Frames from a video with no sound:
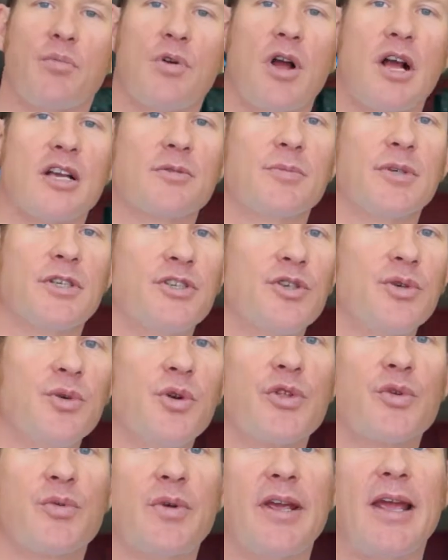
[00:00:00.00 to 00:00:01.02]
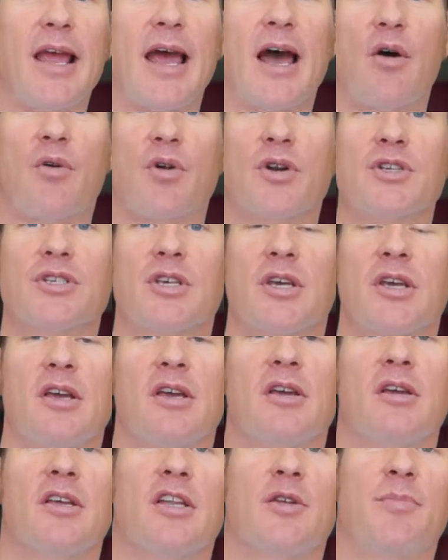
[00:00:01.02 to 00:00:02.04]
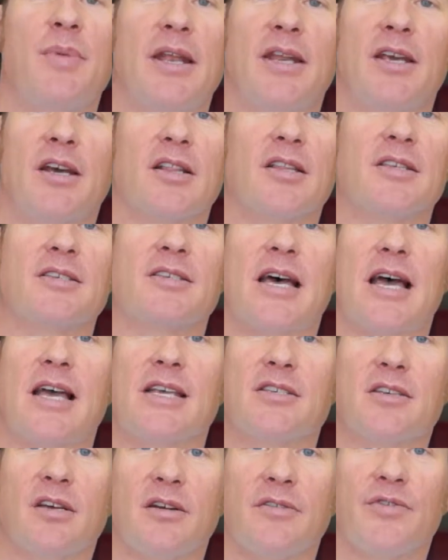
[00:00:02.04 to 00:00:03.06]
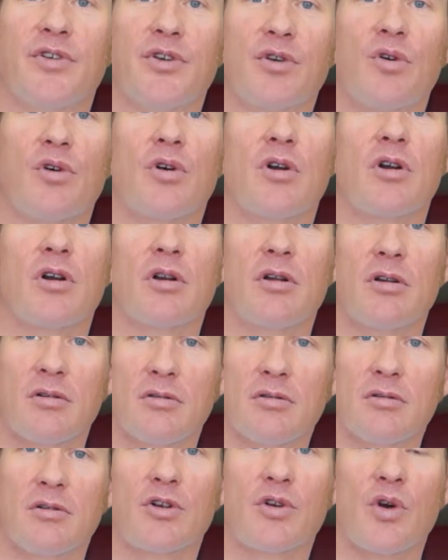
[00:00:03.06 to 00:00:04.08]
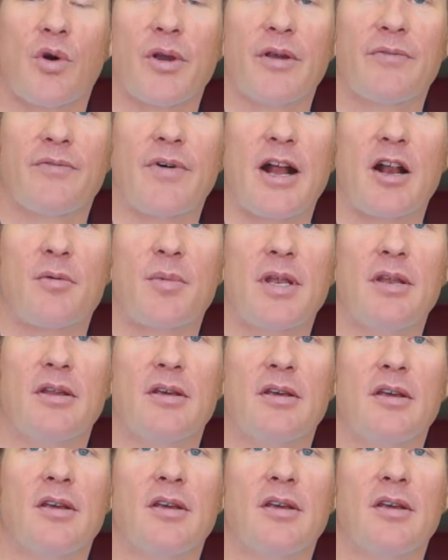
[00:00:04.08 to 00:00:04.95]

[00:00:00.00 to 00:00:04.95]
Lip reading: approximately 2 to 3 hours, depending on the size of your growing environment.